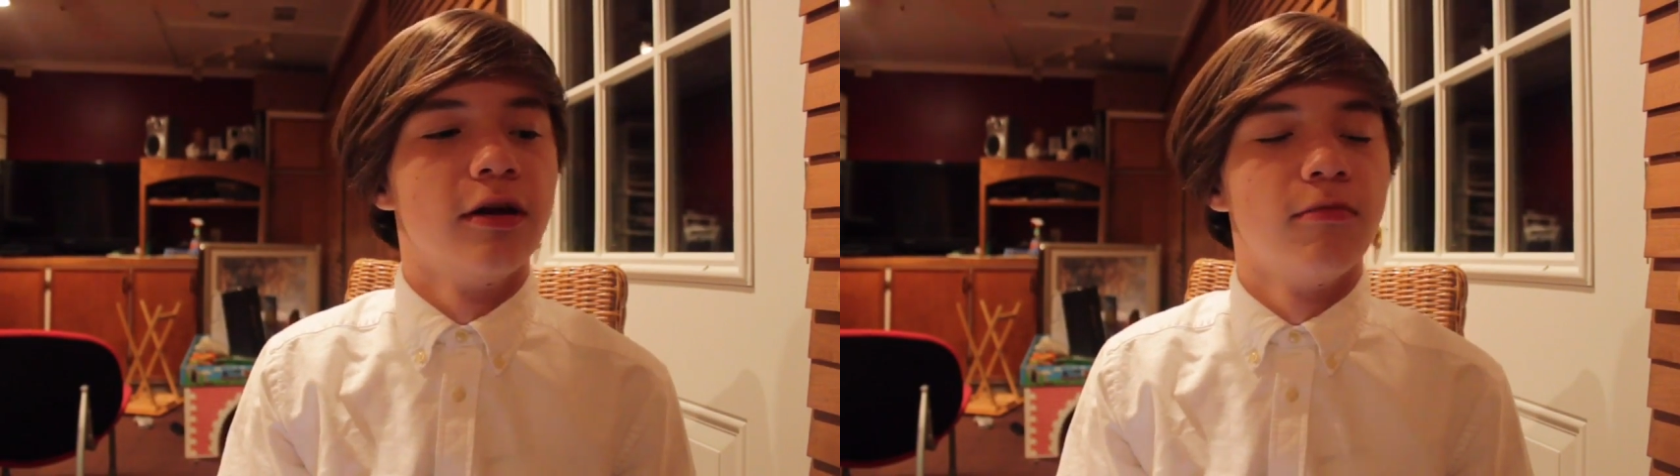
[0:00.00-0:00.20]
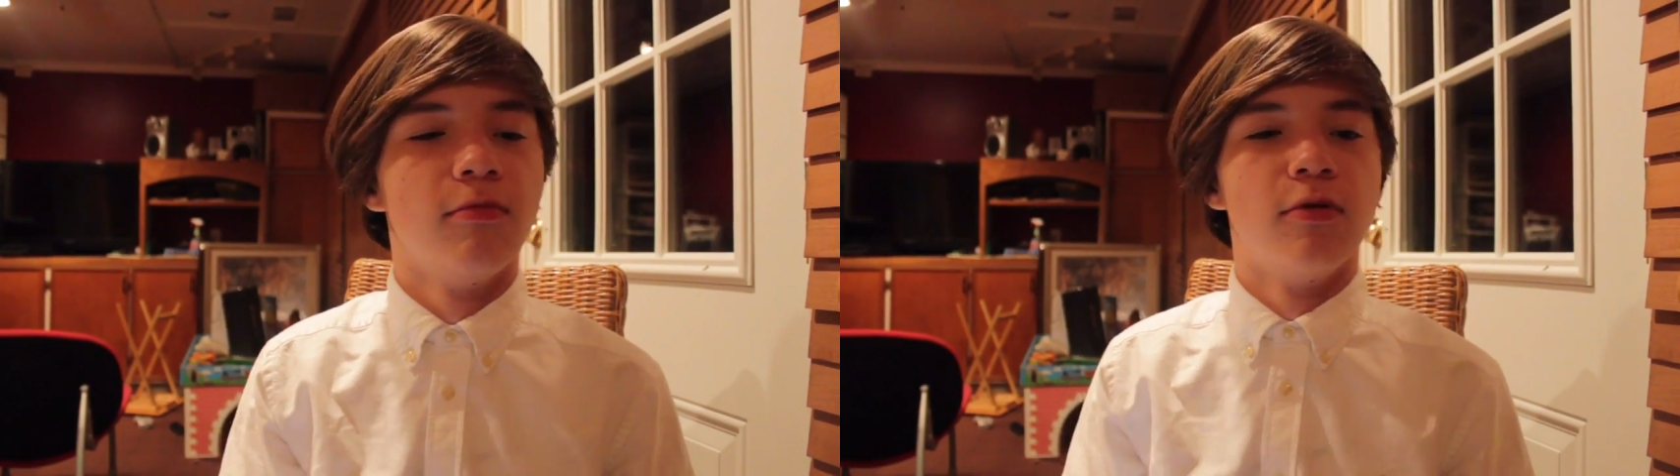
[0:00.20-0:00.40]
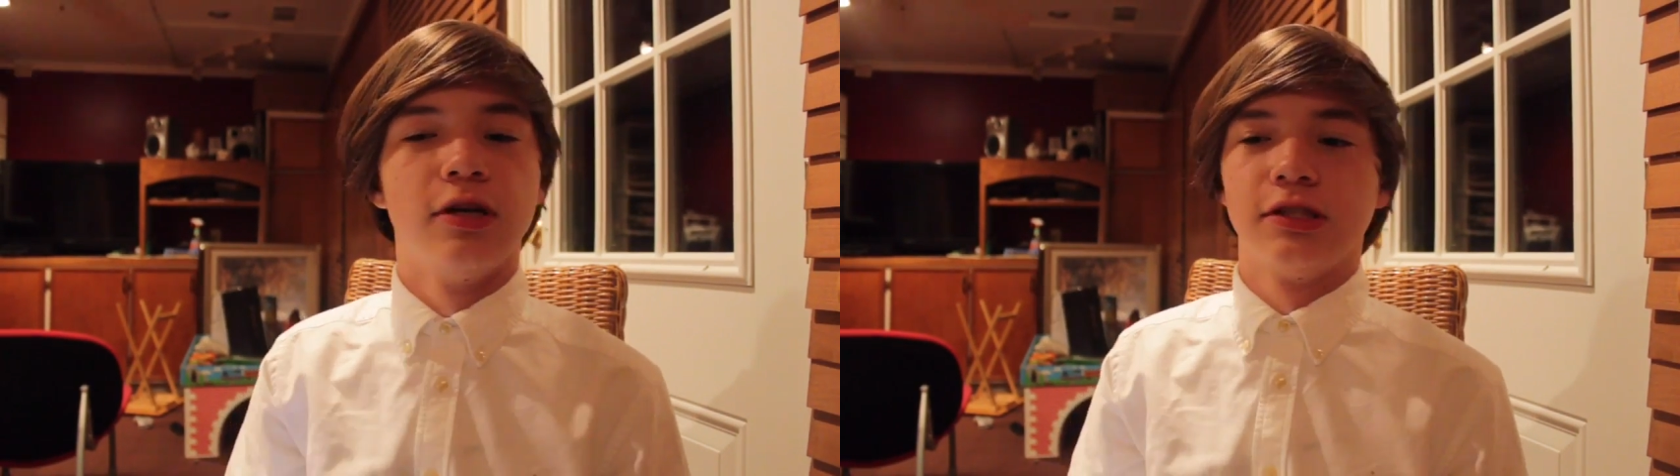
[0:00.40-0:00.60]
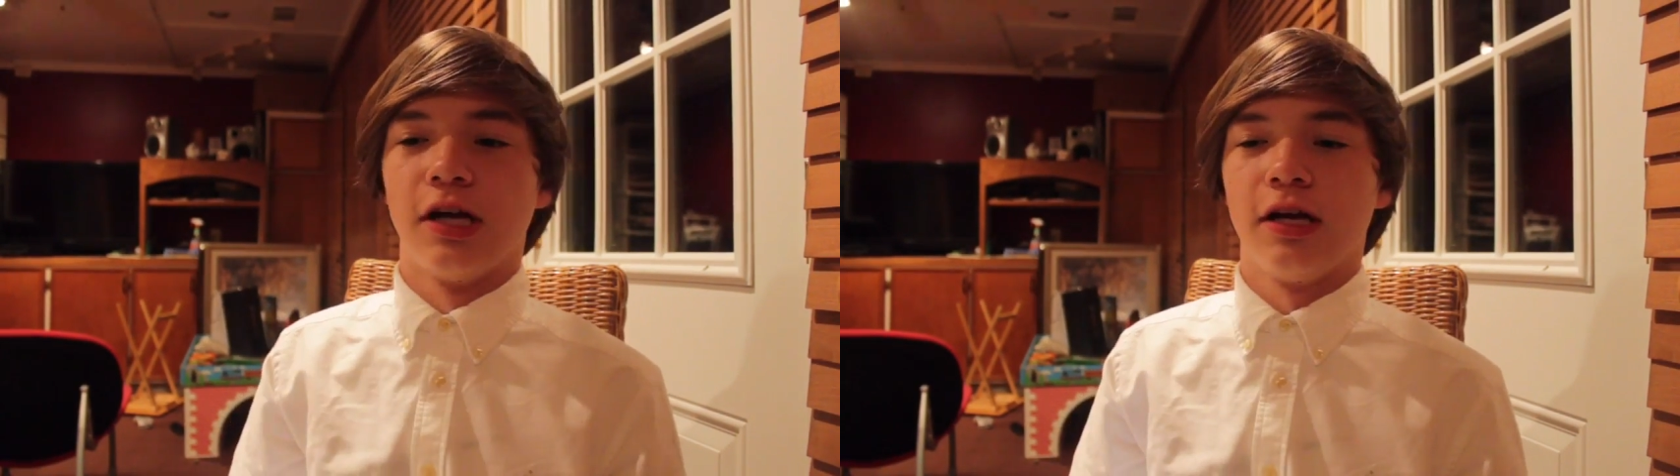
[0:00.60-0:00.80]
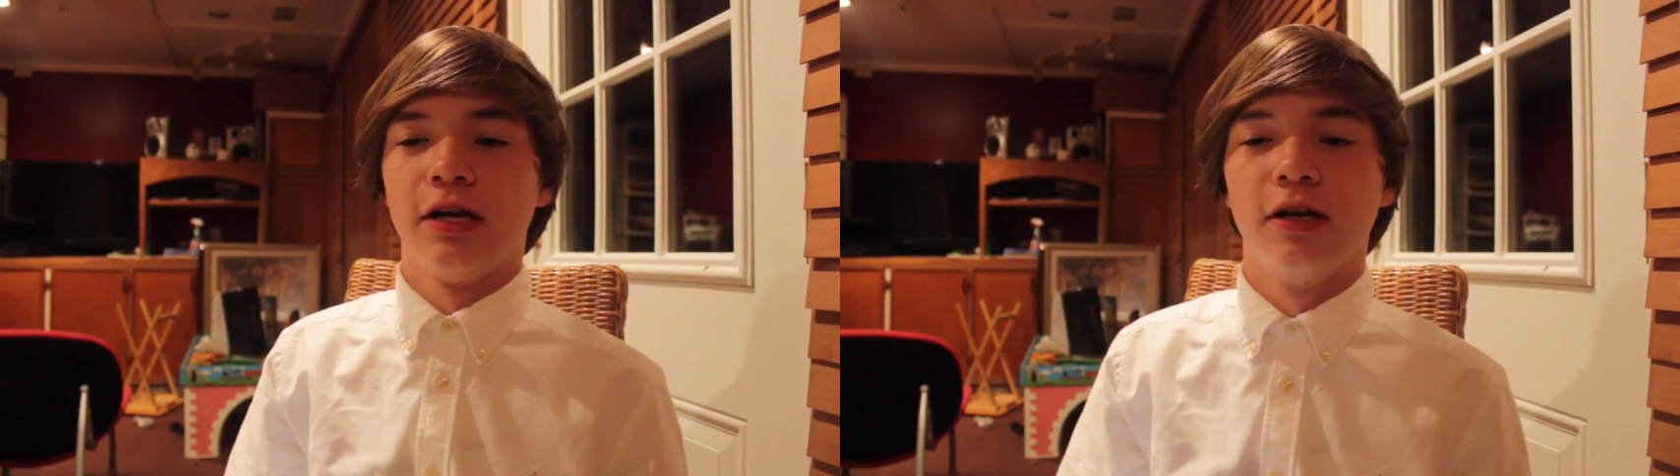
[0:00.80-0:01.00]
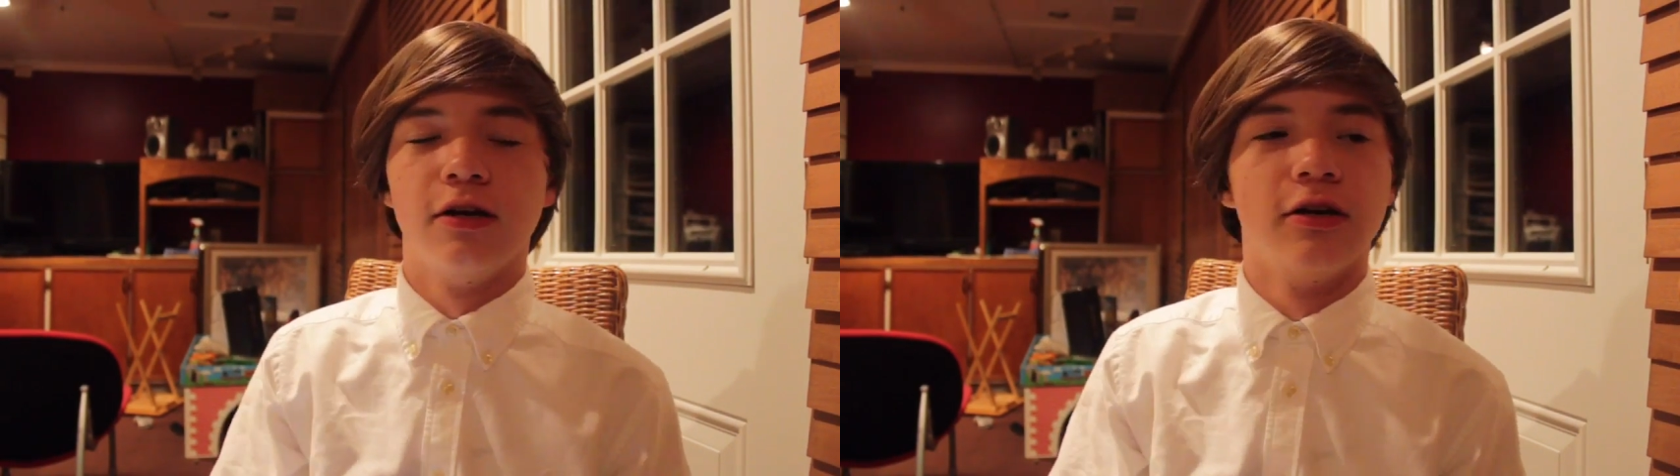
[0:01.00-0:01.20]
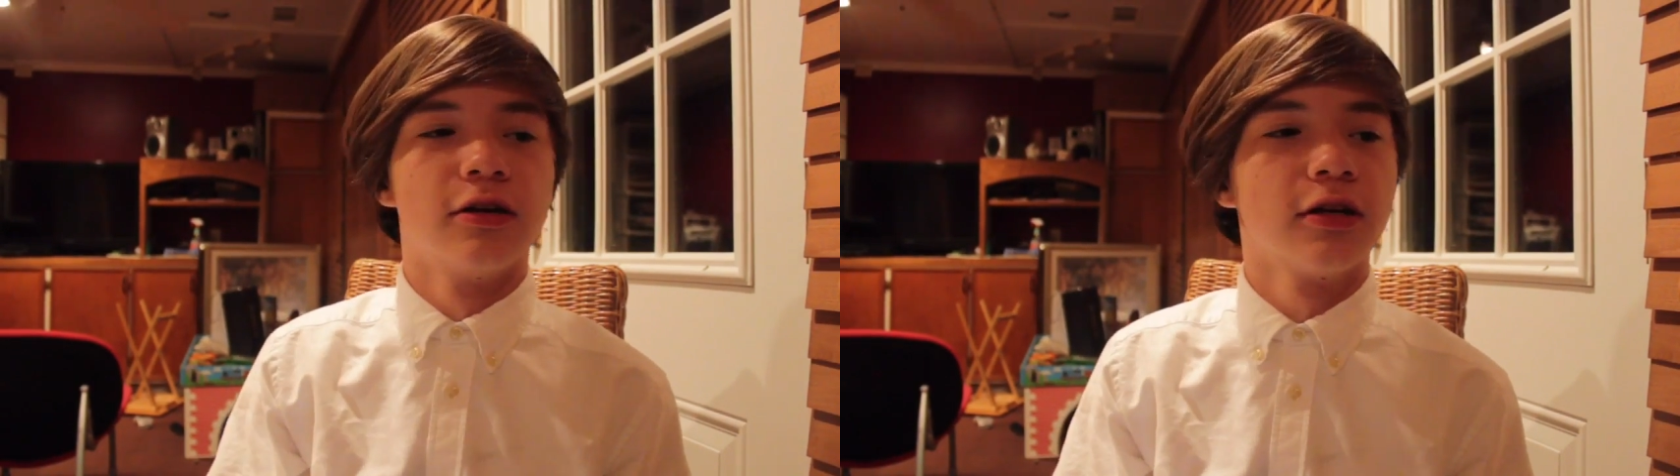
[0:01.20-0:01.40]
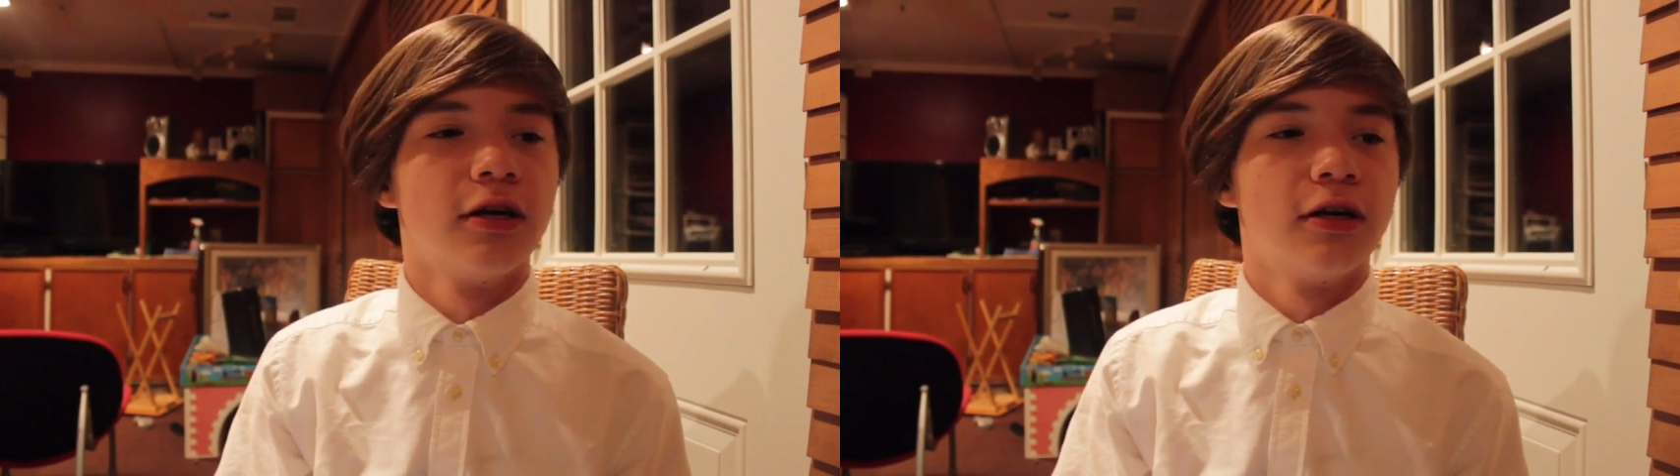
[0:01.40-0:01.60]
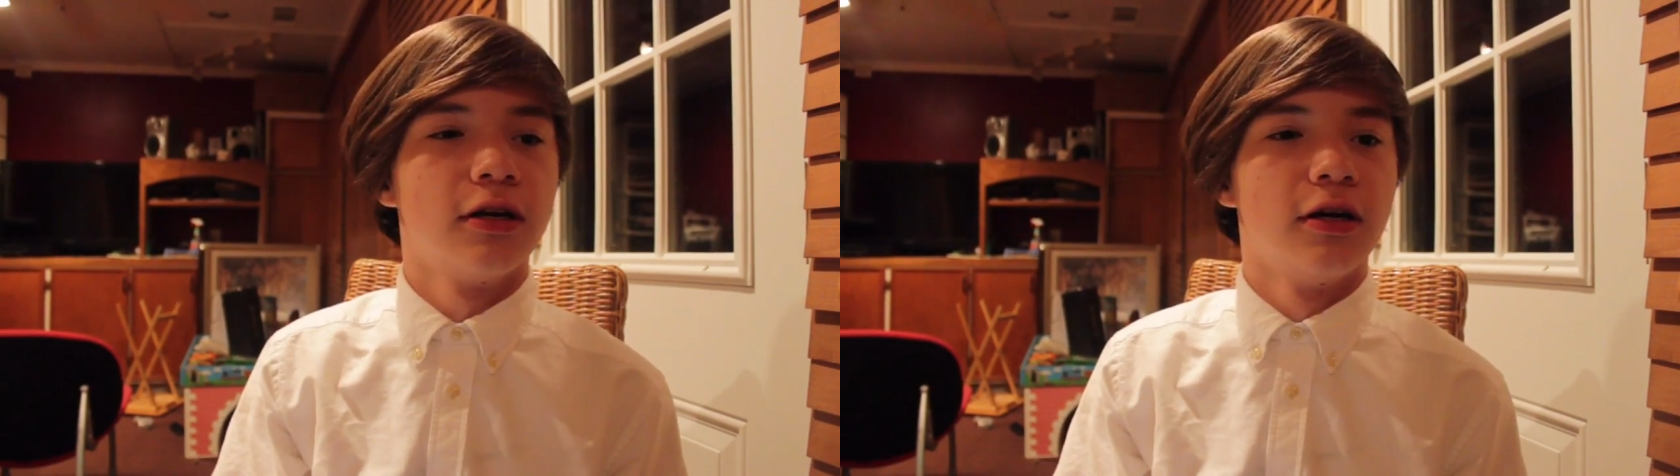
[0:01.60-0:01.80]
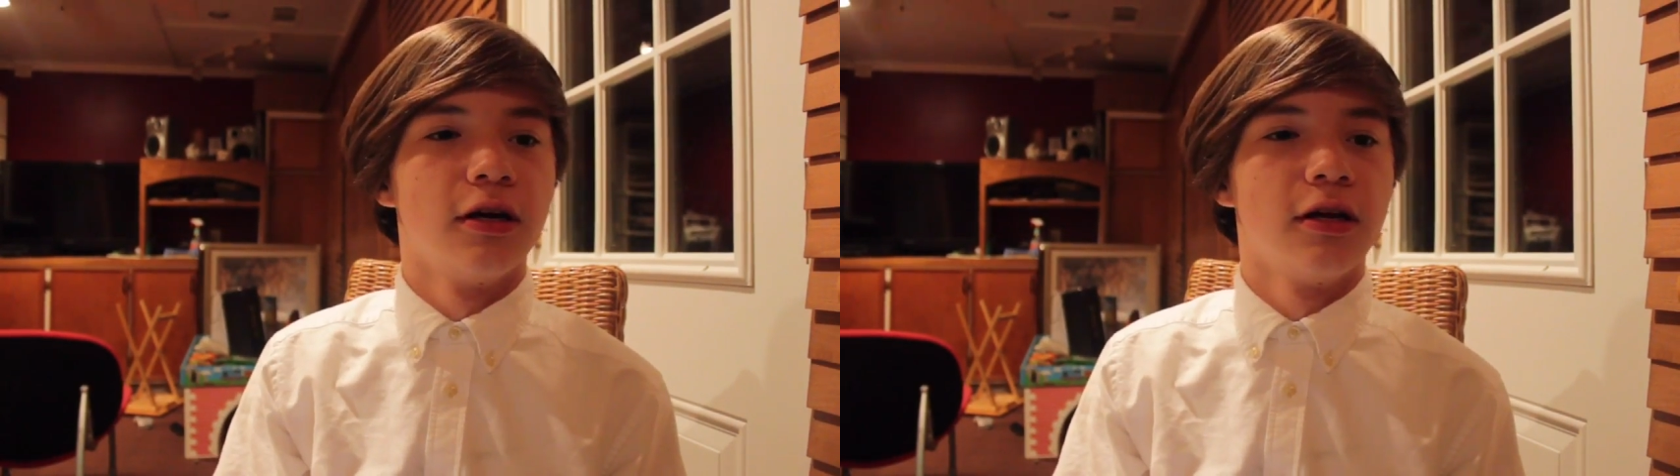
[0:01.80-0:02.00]
but Brennyn's not here
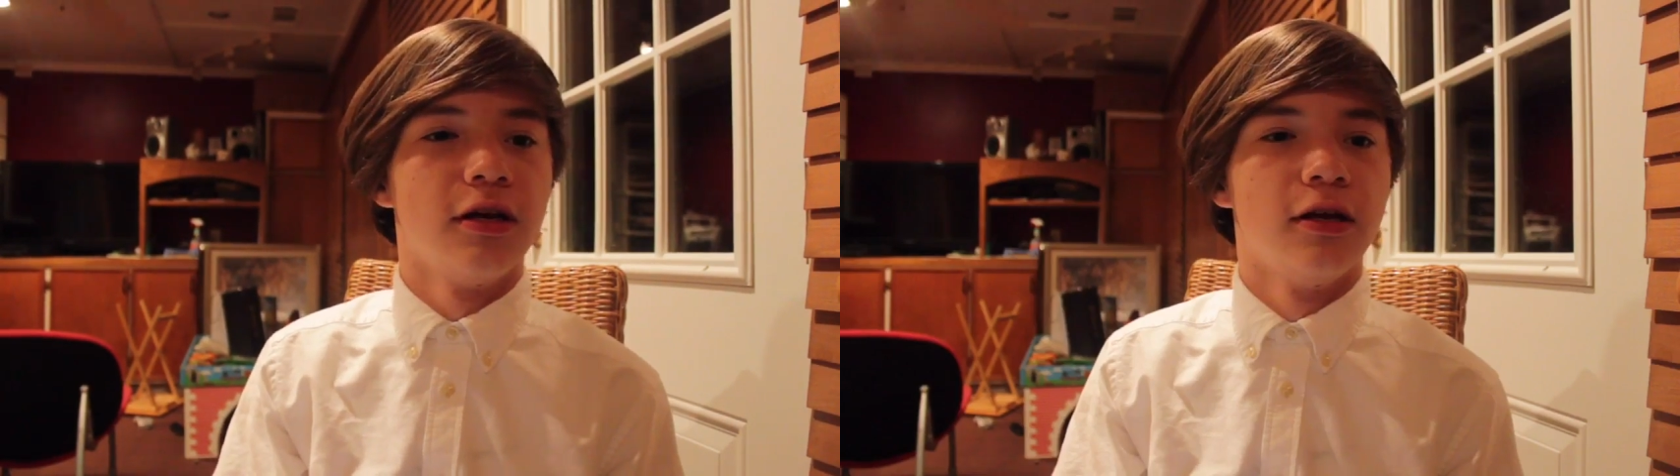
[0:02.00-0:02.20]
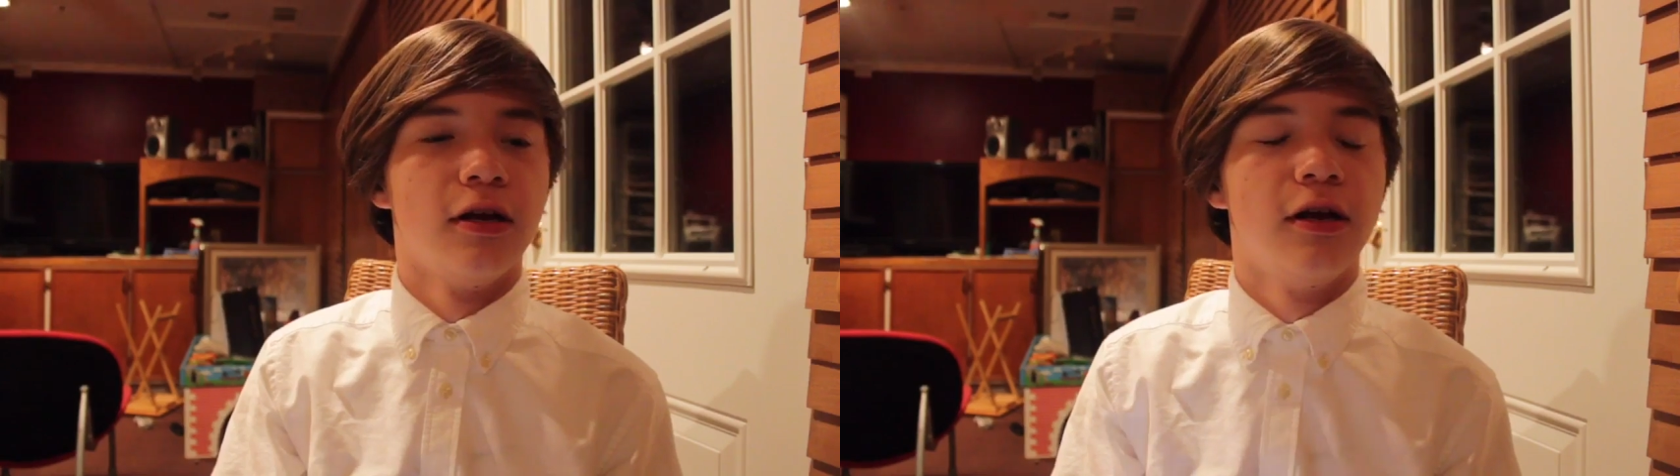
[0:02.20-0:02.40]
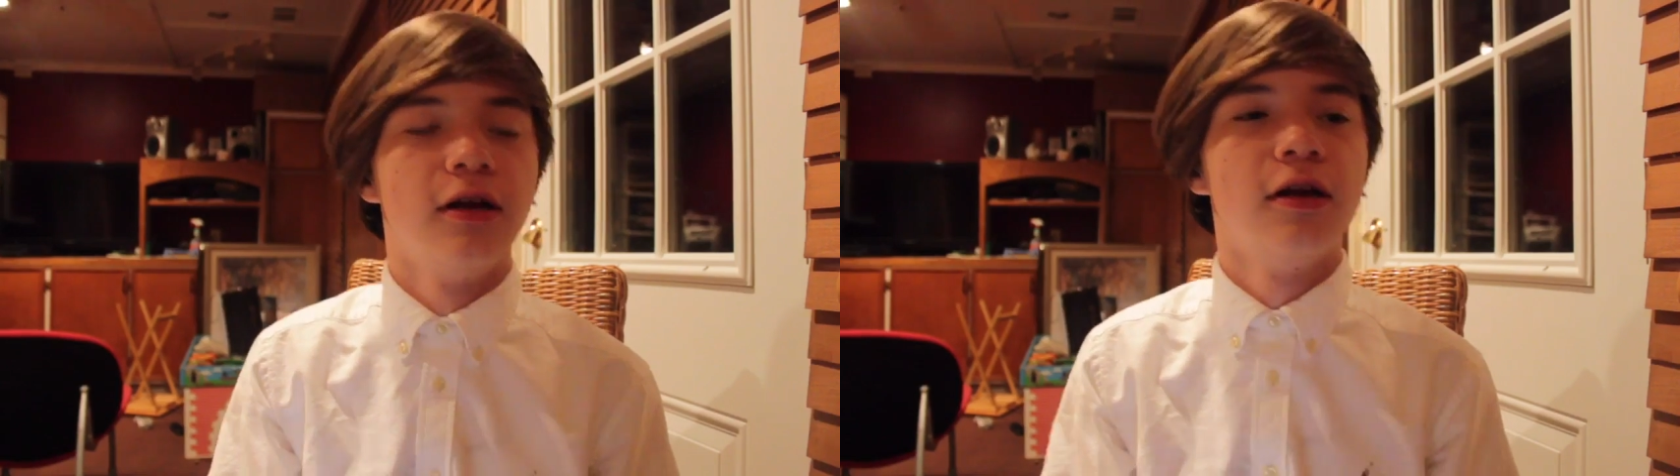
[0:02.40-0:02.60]
again.